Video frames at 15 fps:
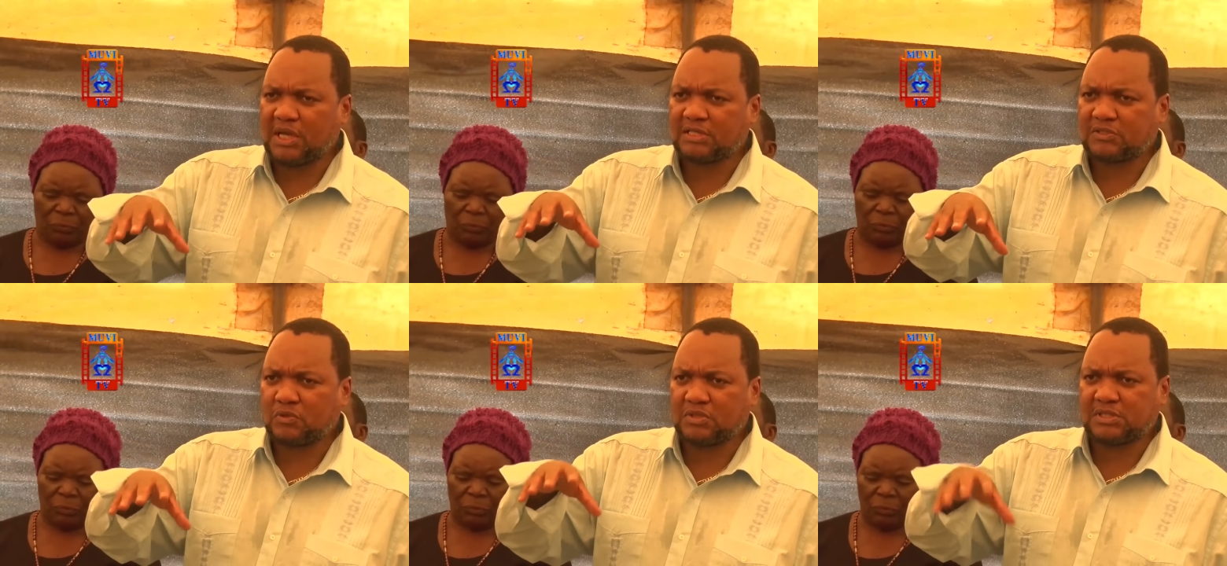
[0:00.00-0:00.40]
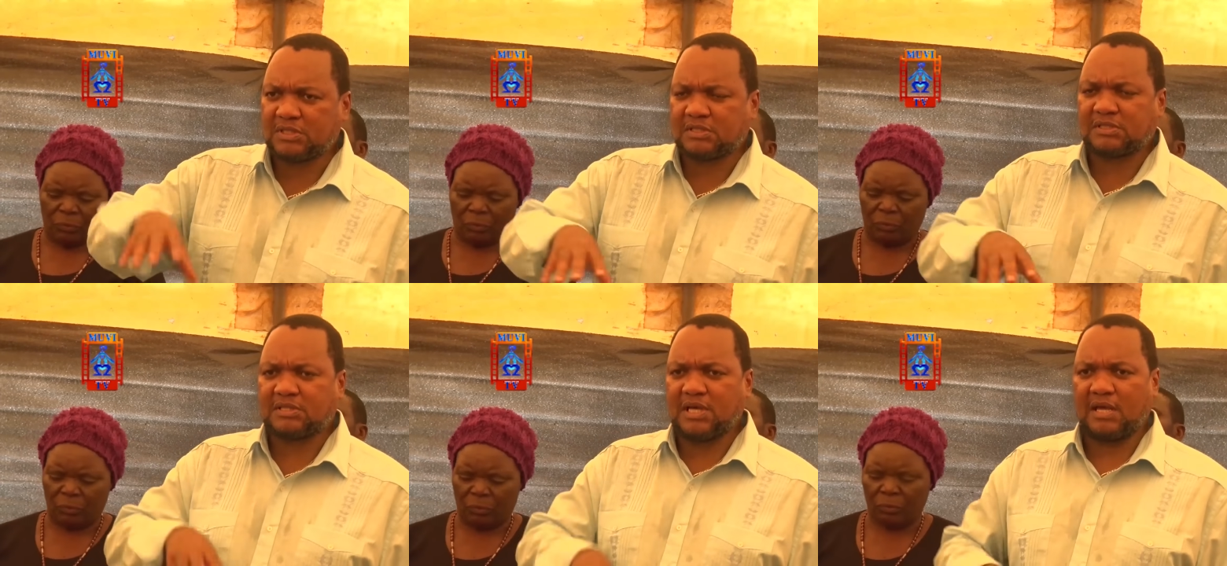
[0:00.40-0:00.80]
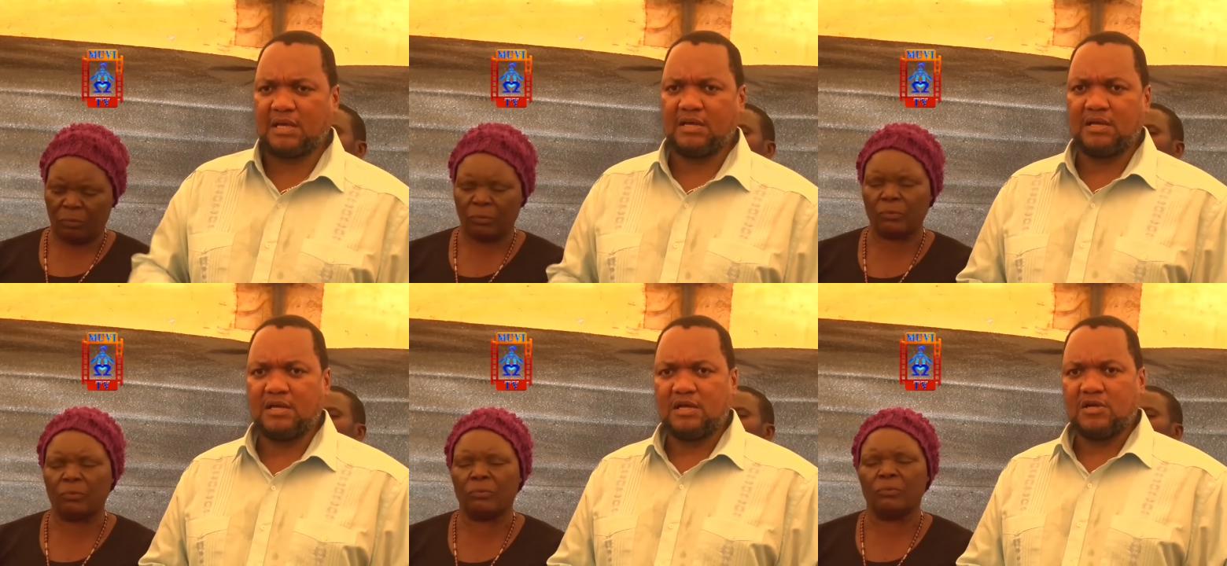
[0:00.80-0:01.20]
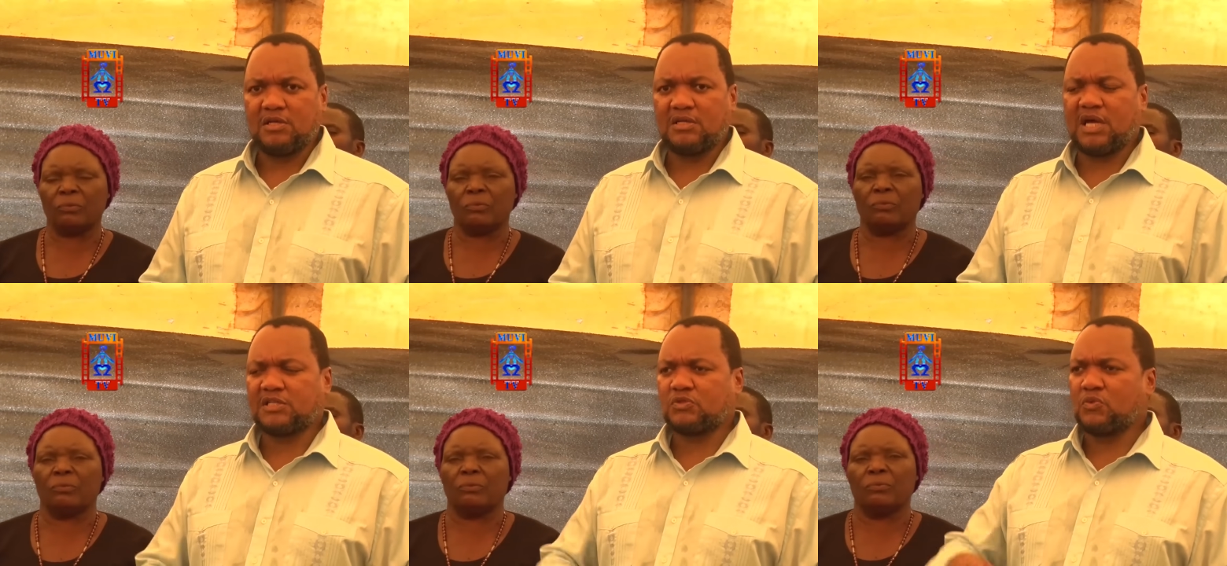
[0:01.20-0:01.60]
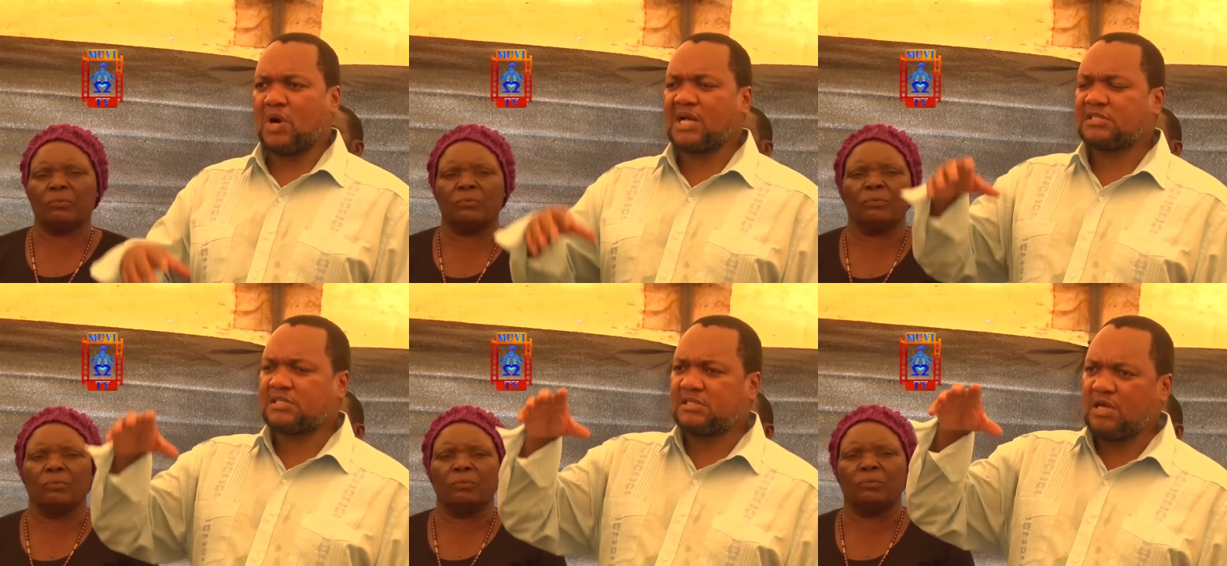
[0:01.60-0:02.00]
Speaker 1: Article 16 that
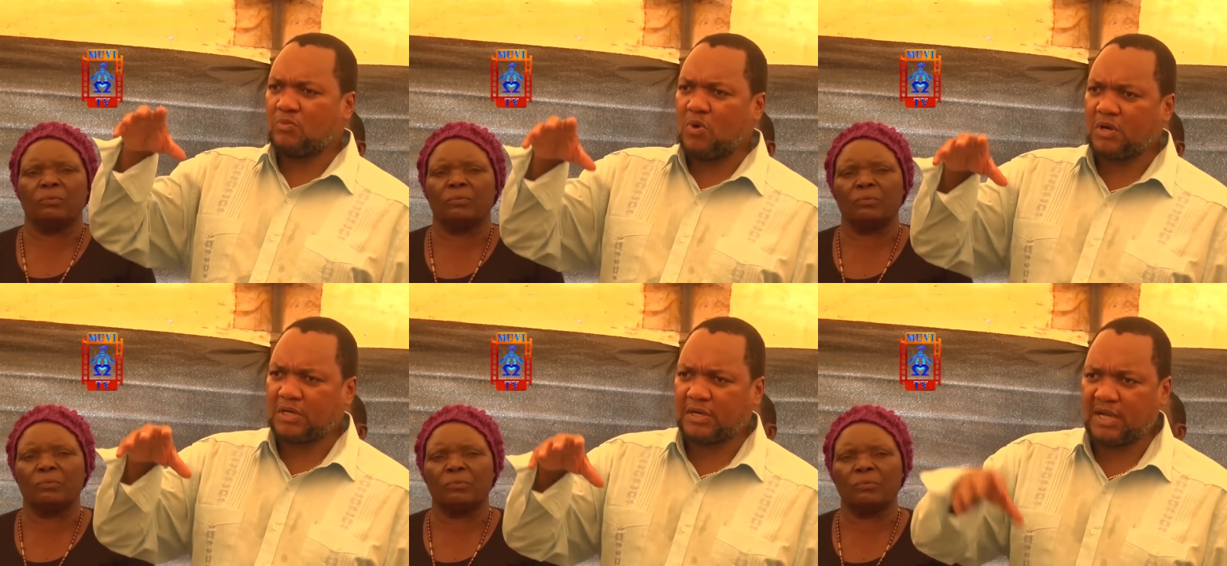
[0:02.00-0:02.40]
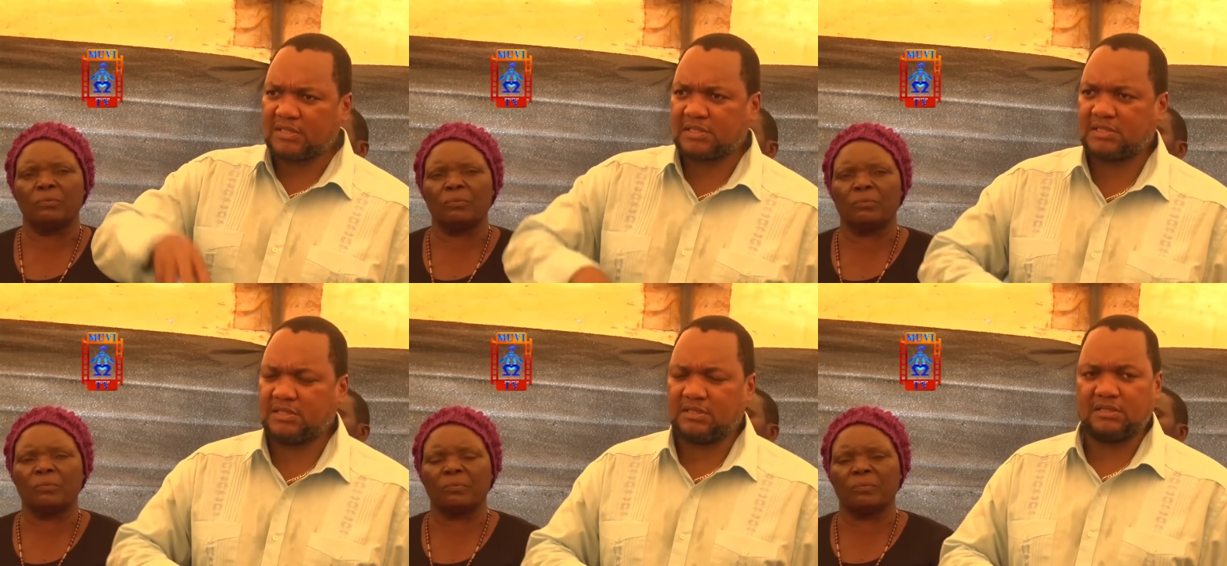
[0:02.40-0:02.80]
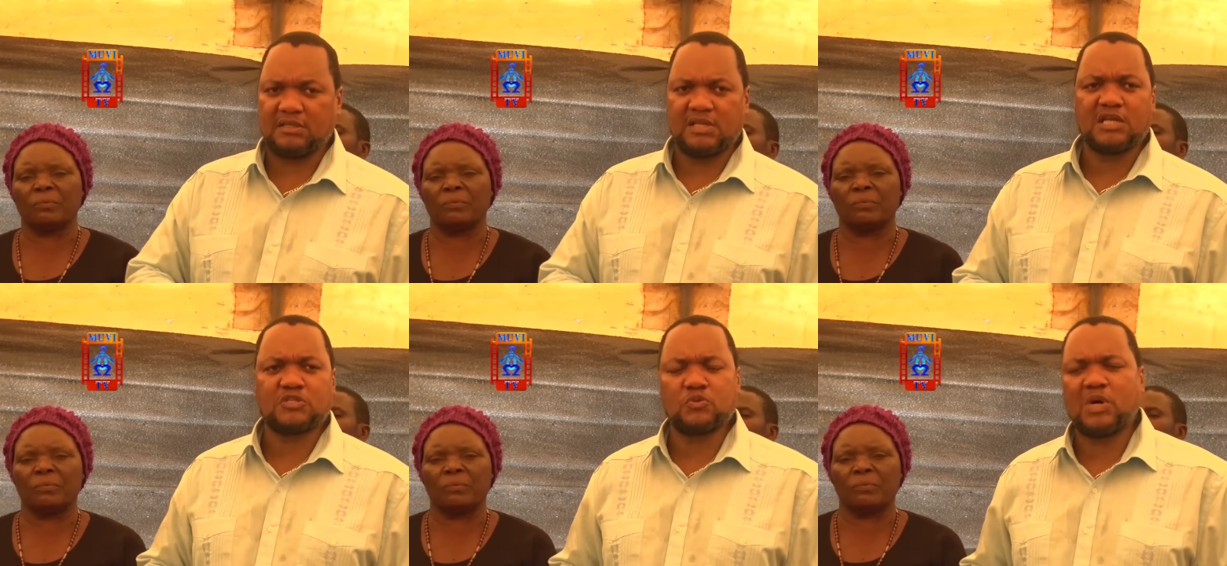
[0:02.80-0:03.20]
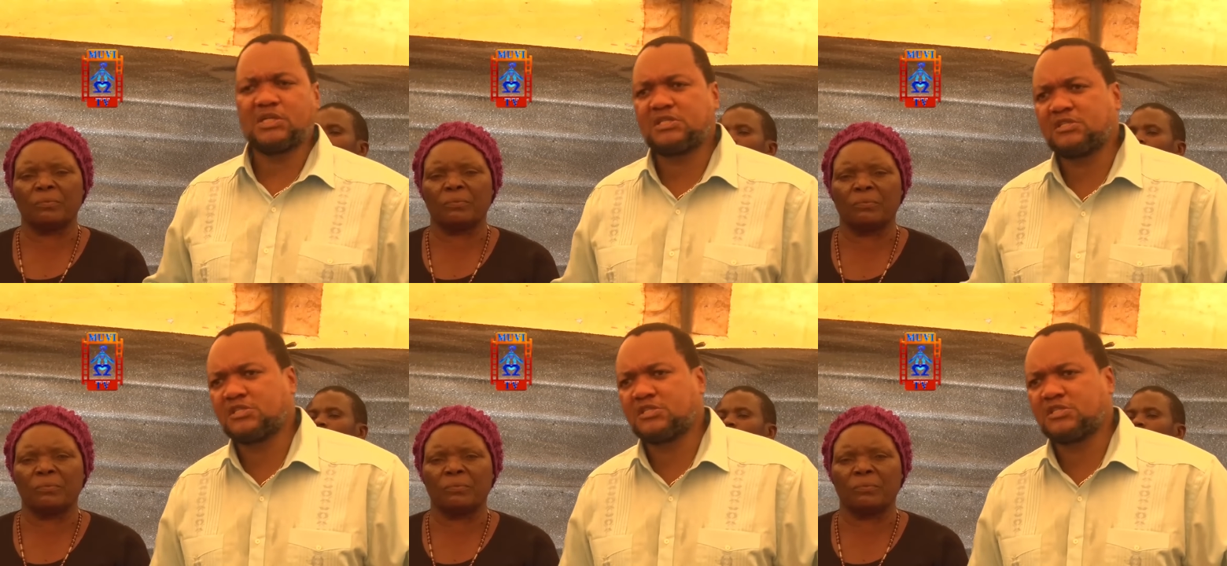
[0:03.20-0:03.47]
wants democracy. That's what